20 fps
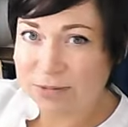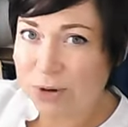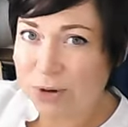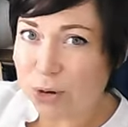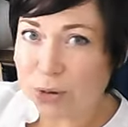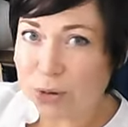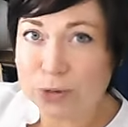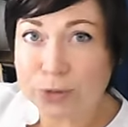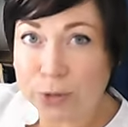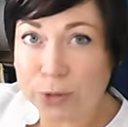
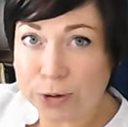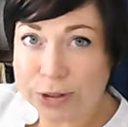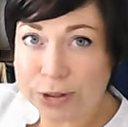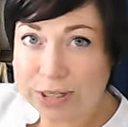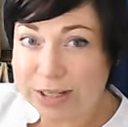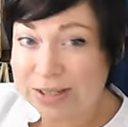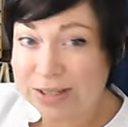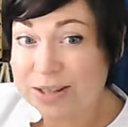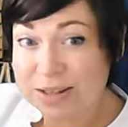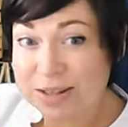all 4
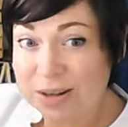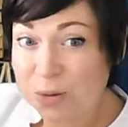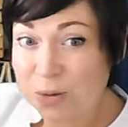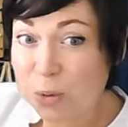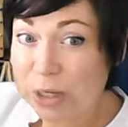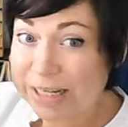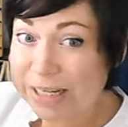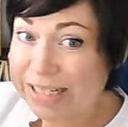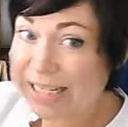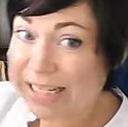seasons in
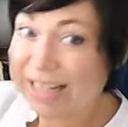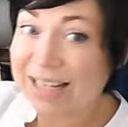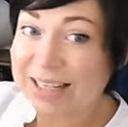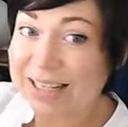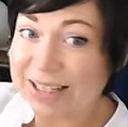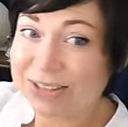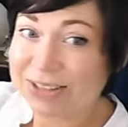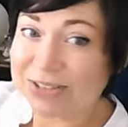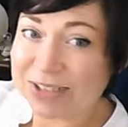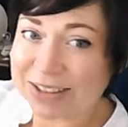one
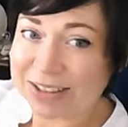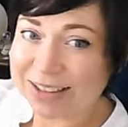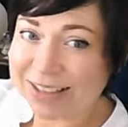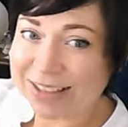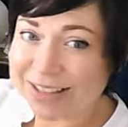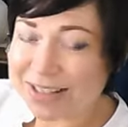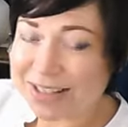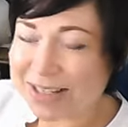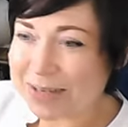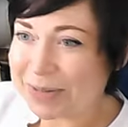day, really,
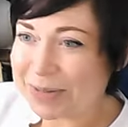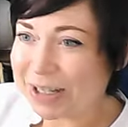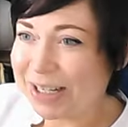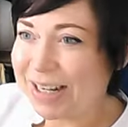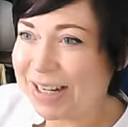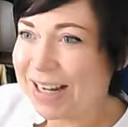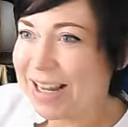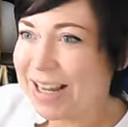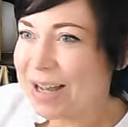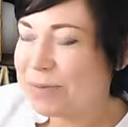in summer,
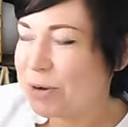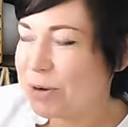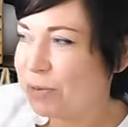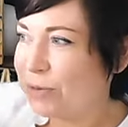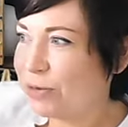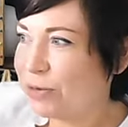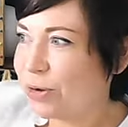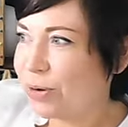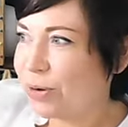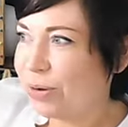but
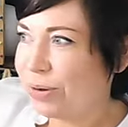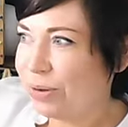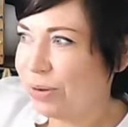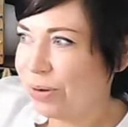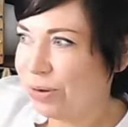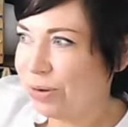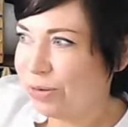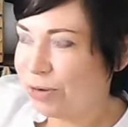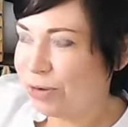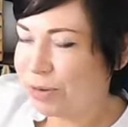we've gone
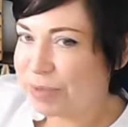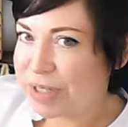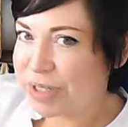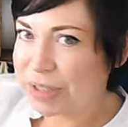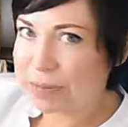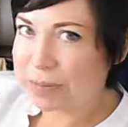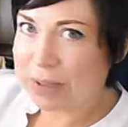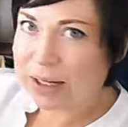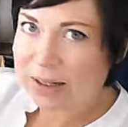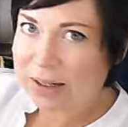through from
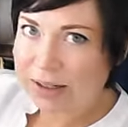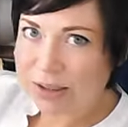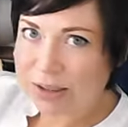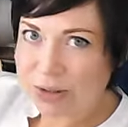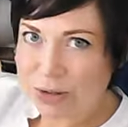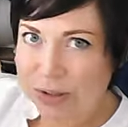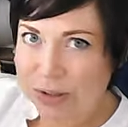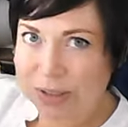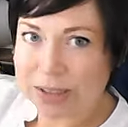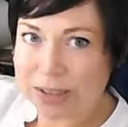spring
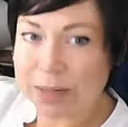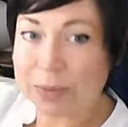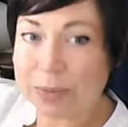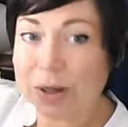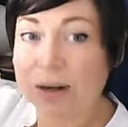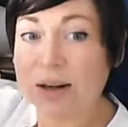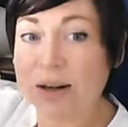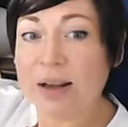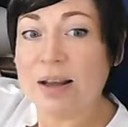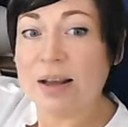to
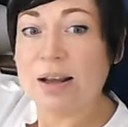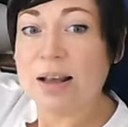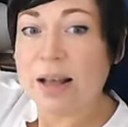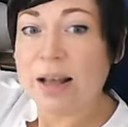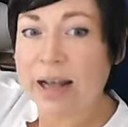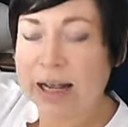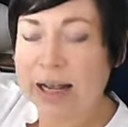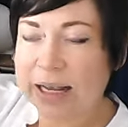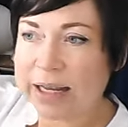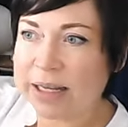summer,
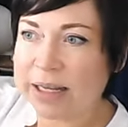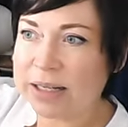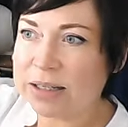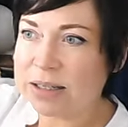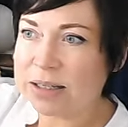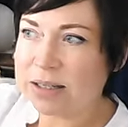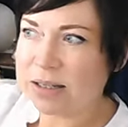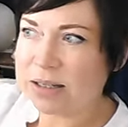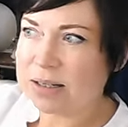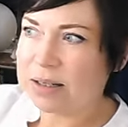
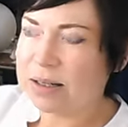and